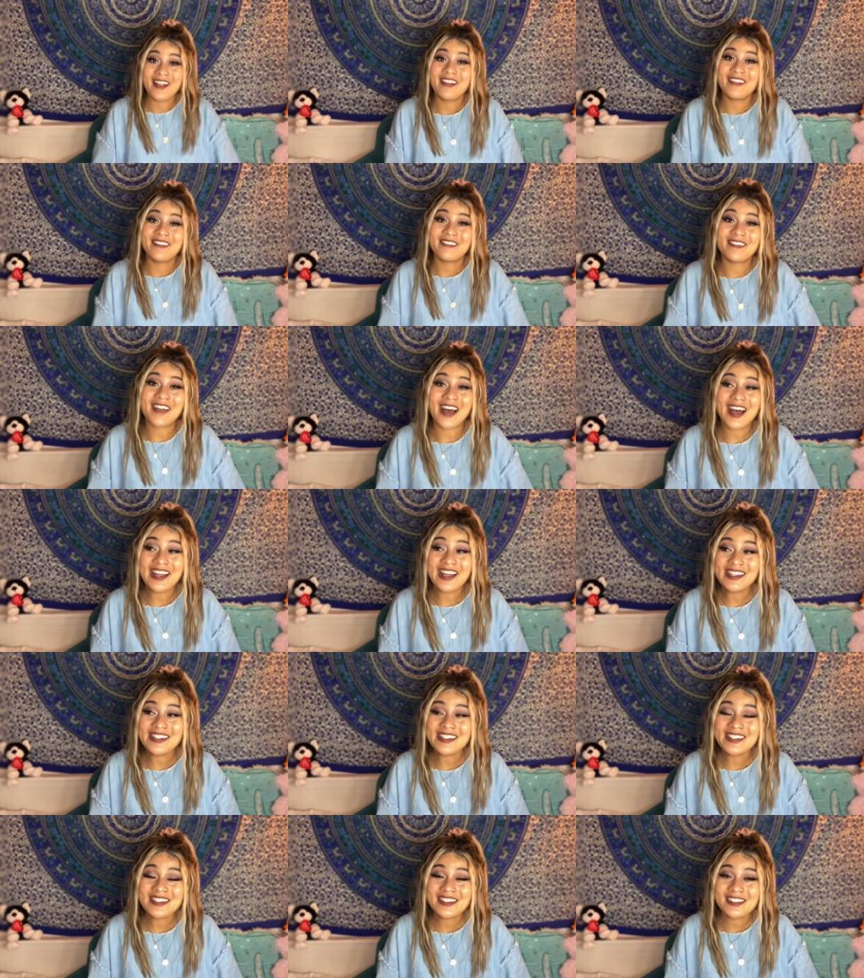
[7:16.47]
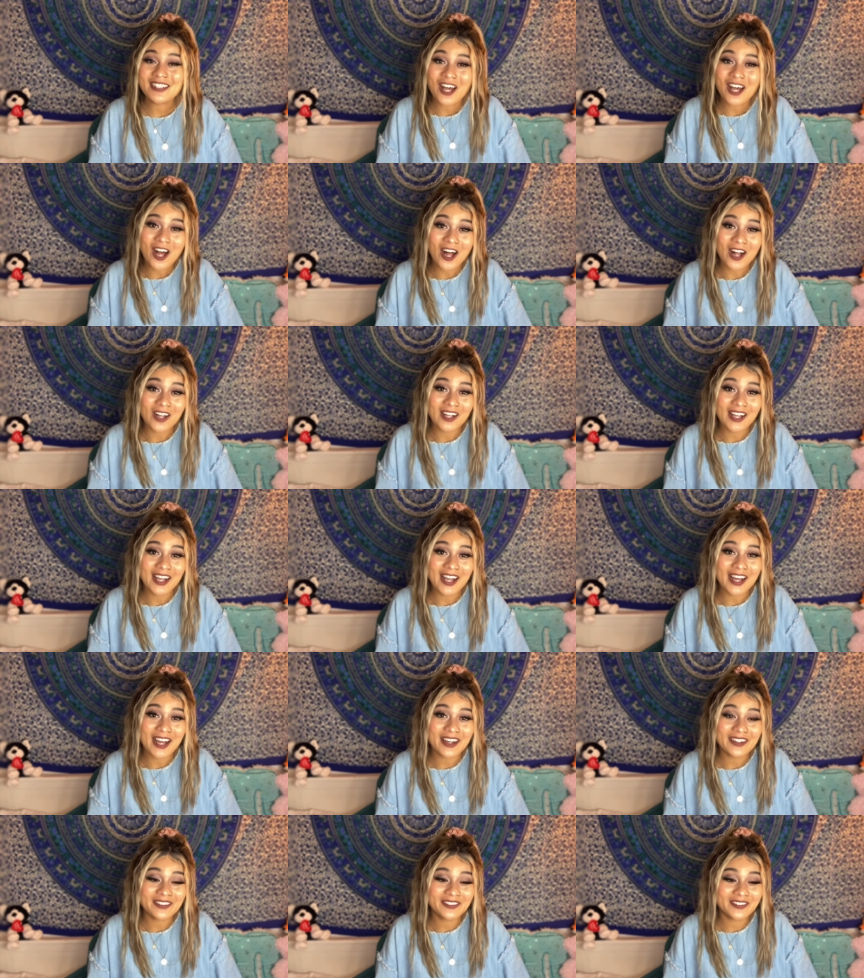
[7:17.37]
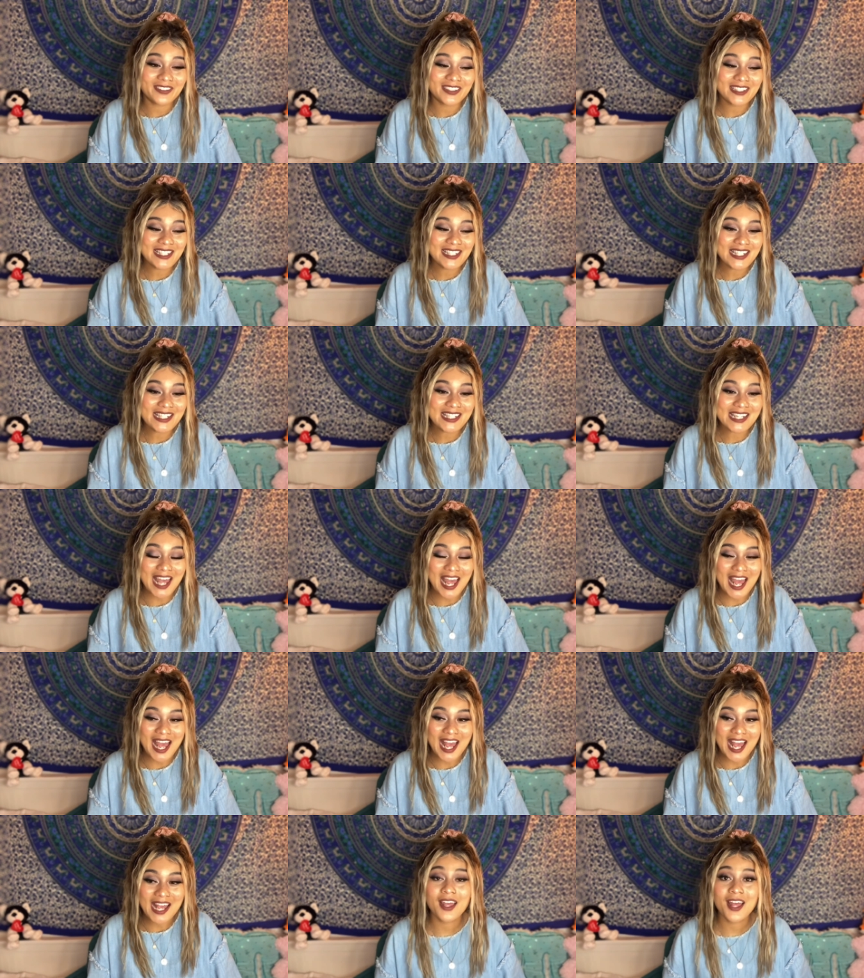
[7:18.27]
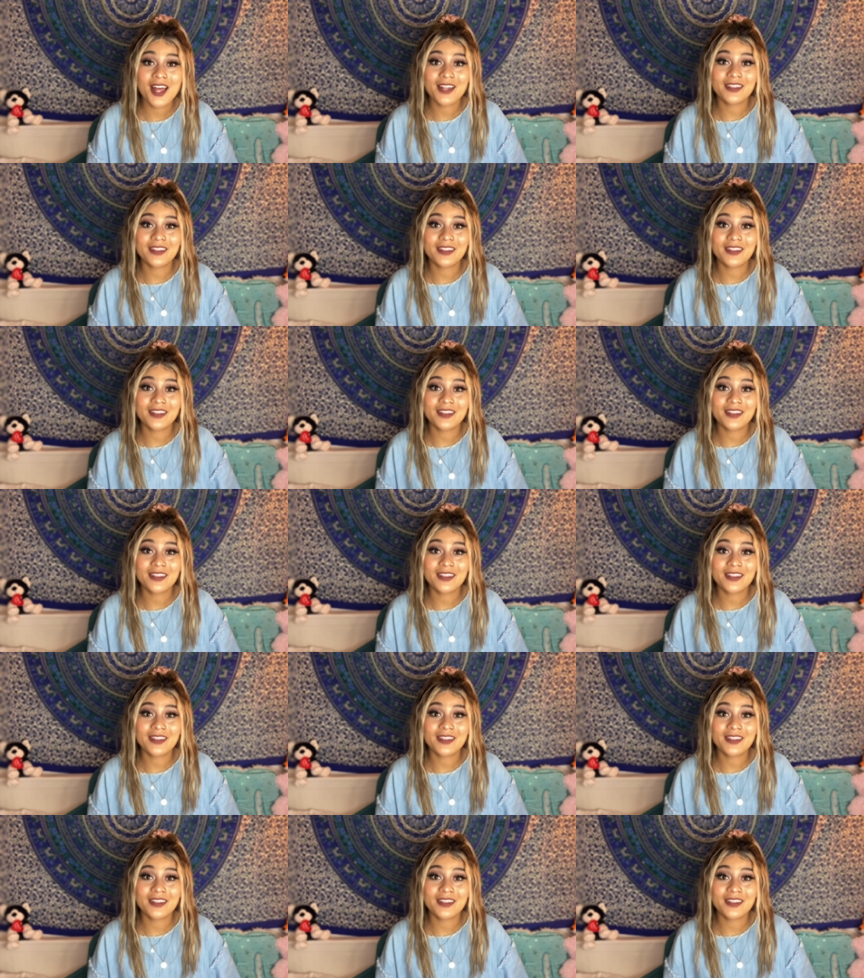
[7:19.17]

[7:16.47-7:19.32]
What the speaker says: That is all I have for today.